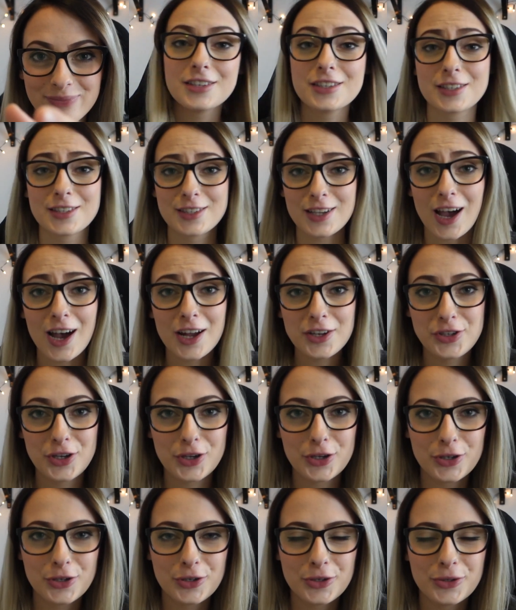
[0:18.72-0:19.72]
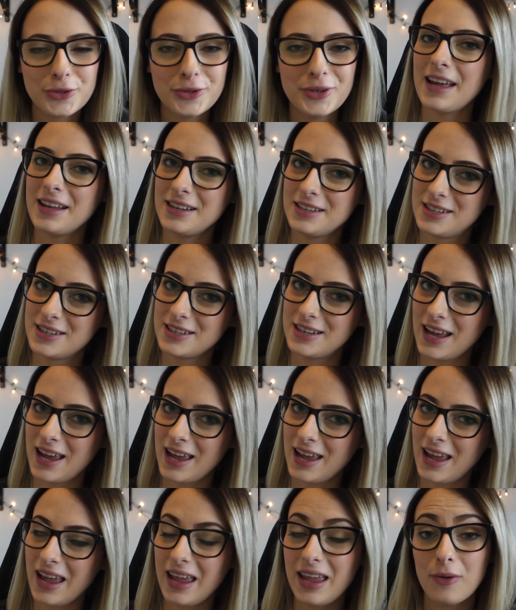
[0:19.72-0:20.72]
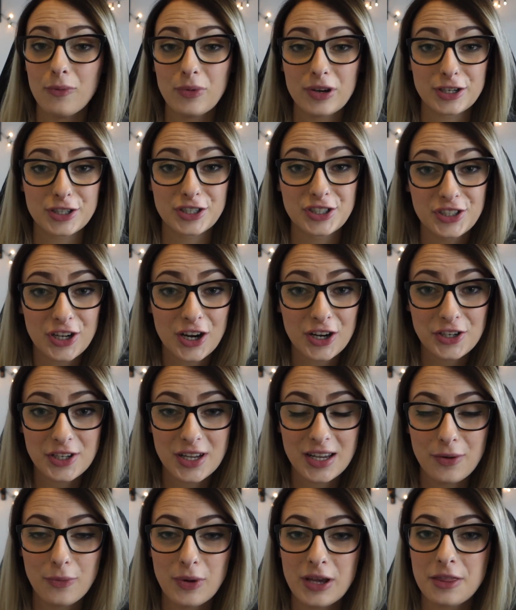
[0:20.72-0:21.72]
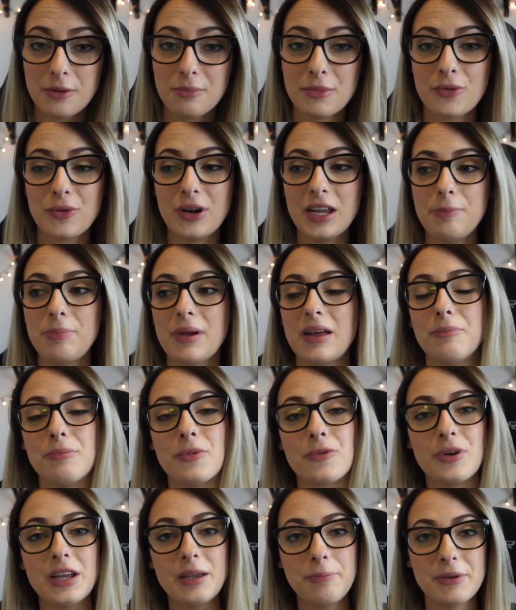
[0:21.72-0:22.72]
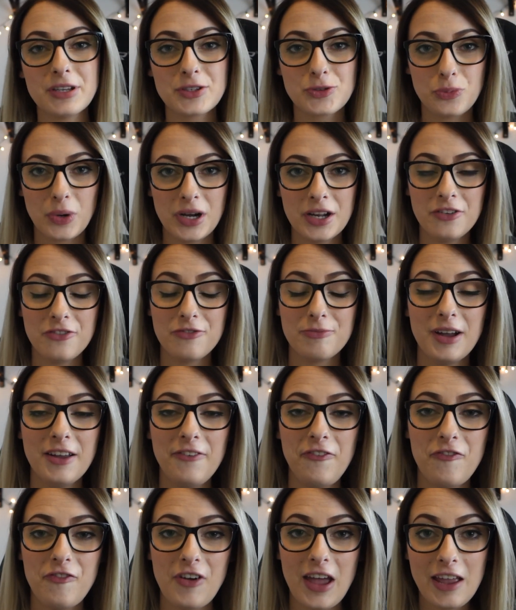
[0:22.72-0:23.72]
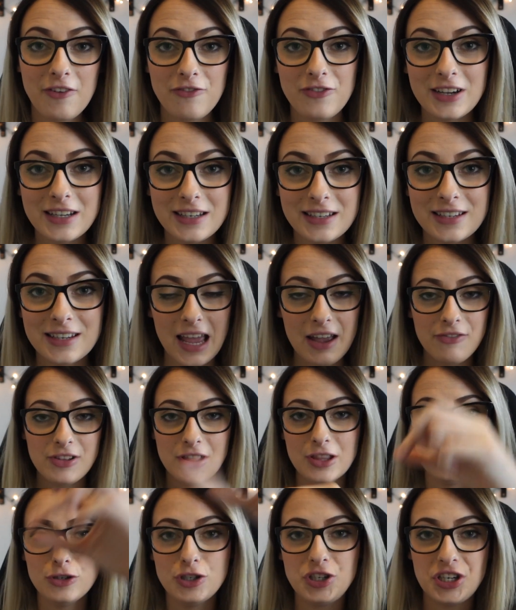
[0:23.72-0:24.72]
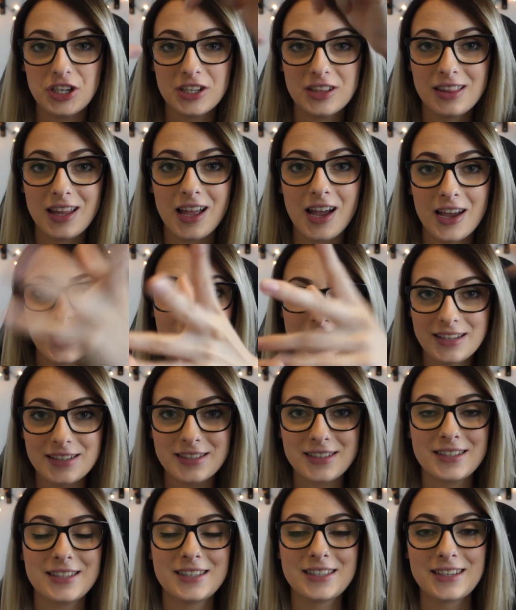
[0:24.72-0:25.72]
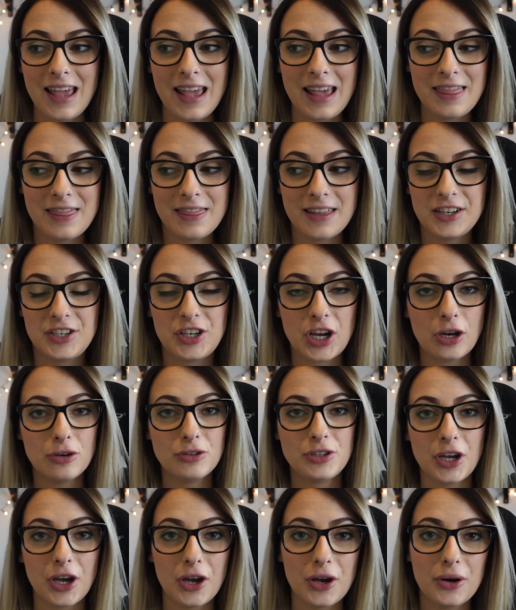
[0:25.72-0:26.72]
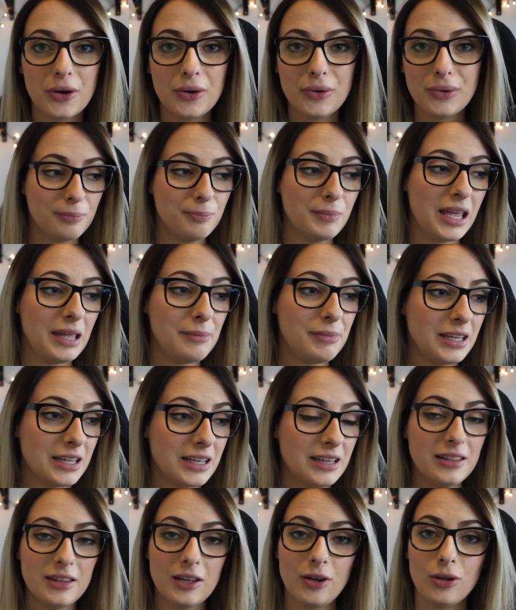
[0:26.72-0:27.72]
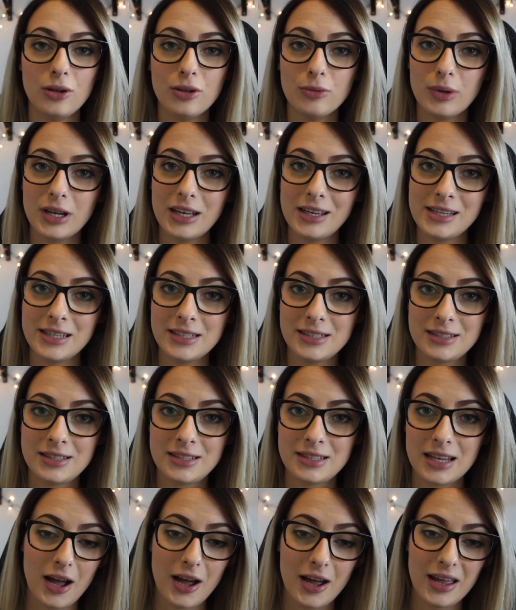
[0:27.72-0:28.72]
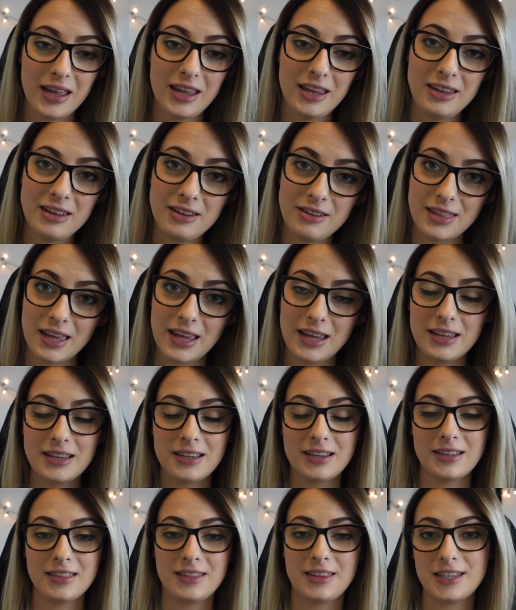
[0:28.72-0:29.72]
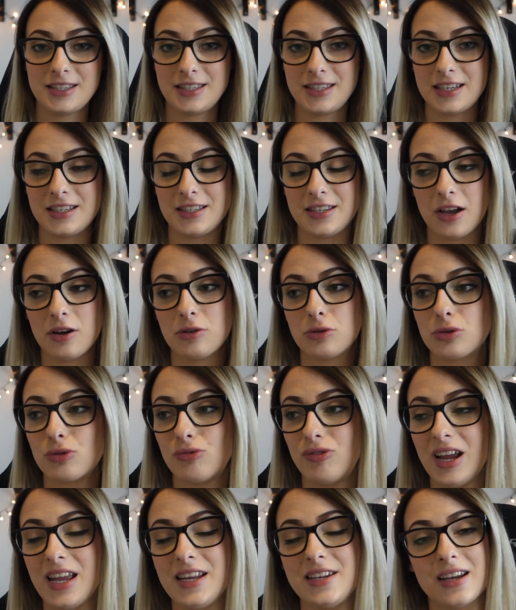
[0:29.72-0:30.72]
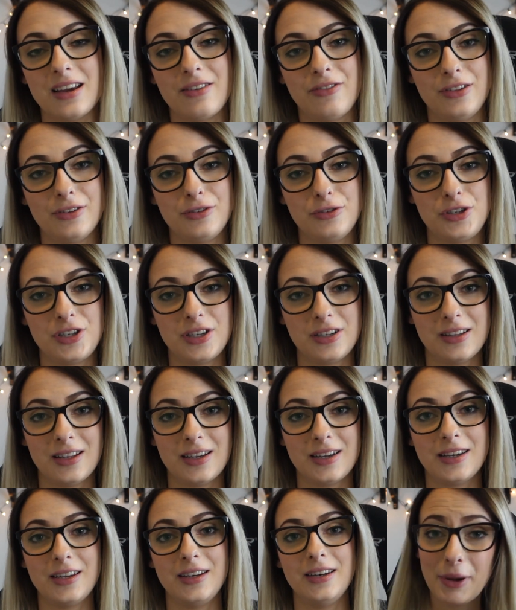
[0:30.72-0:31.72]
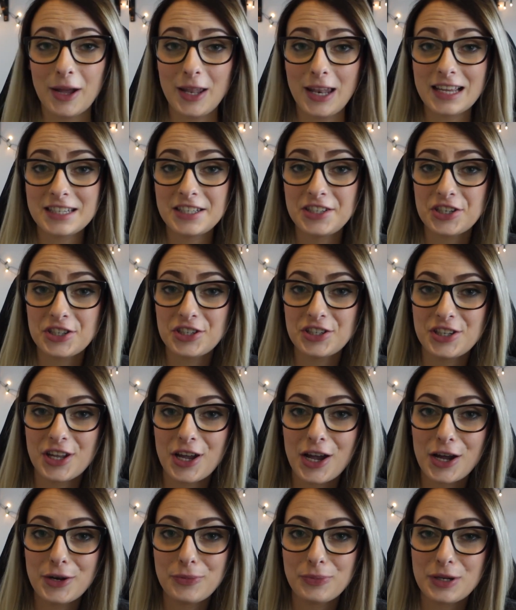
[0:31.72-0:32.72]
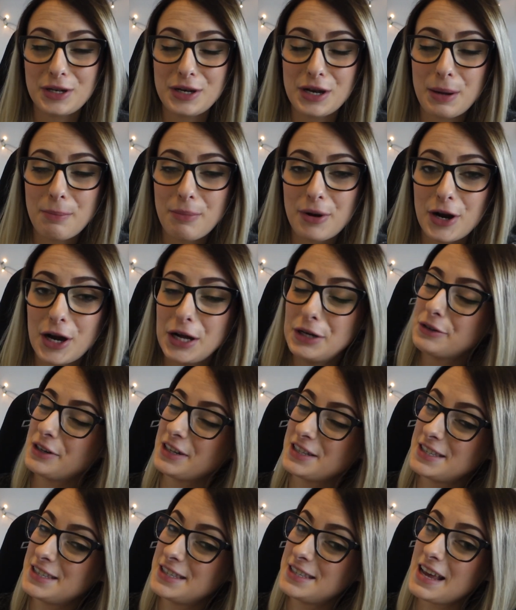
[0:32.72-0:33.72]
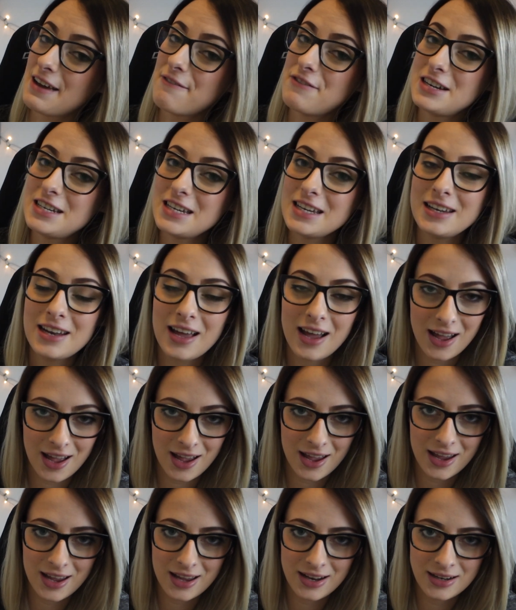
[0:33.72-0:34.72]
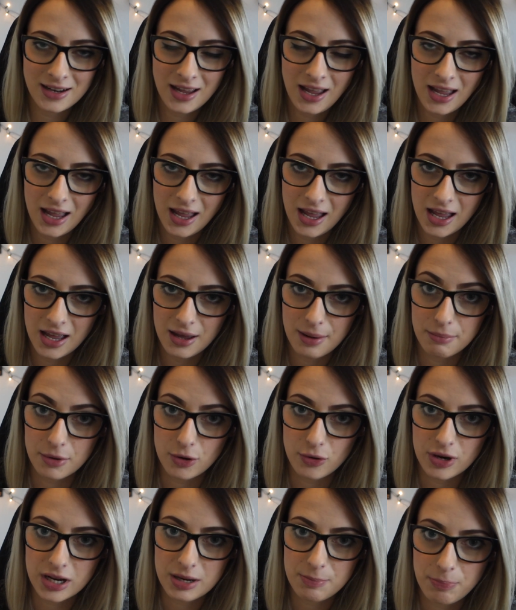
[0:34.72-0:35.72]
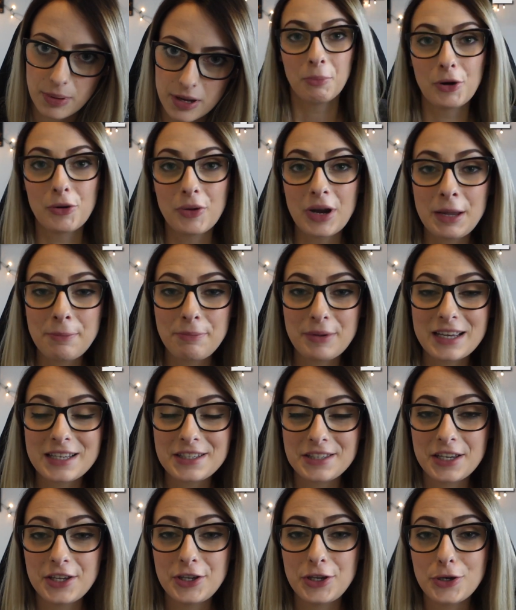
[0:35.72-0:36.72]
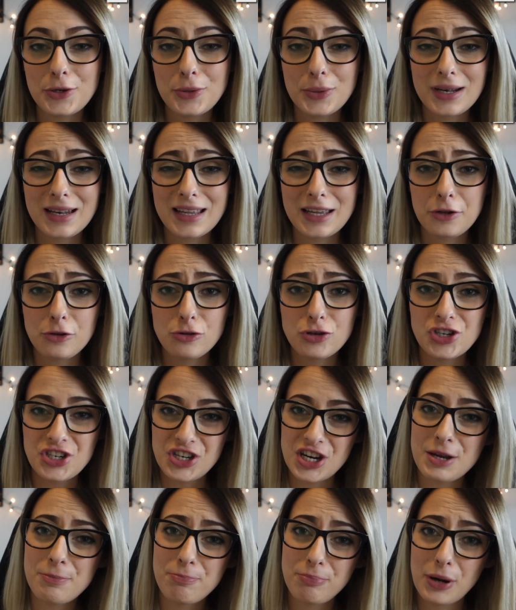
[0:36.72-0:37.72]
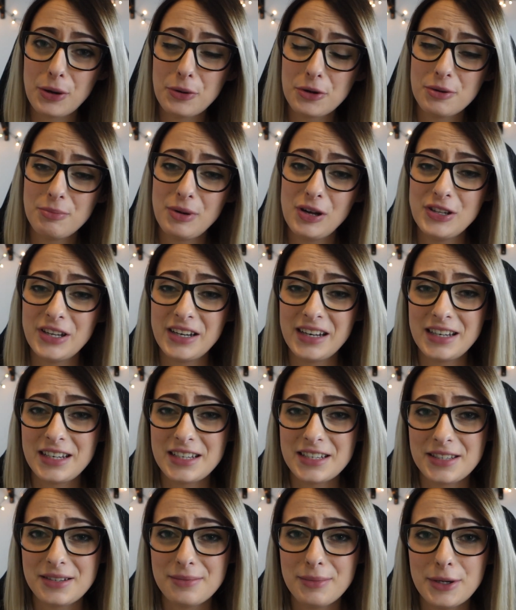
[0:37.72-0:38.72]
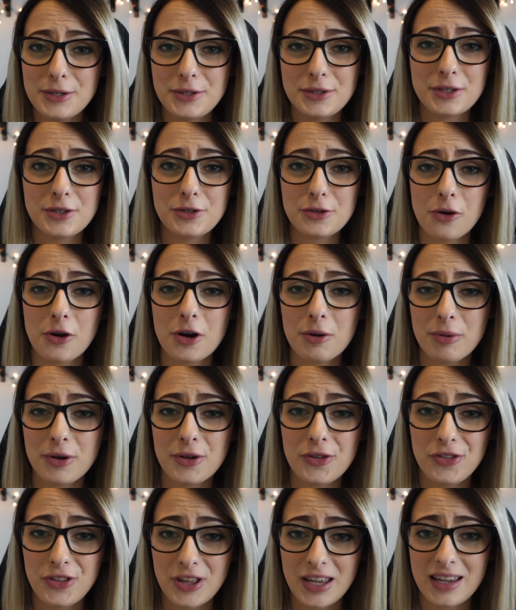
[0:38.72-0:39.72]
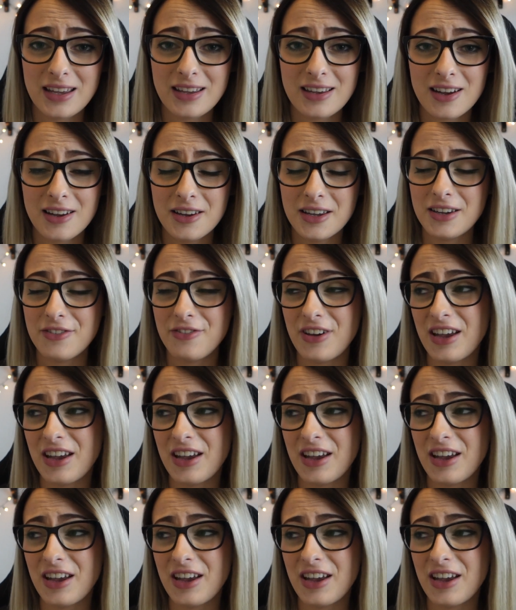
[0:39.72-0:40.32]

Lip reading: Xatu, and today we're starting with Mareep, and Mareep is one of my favorite evolution lines in the Johto, maybe in the Always. I think this is a great evolution line, but let's just start with number 179. Mareep. Mareep is a cute little sheep Pokemon, and it is the most adorable thing I have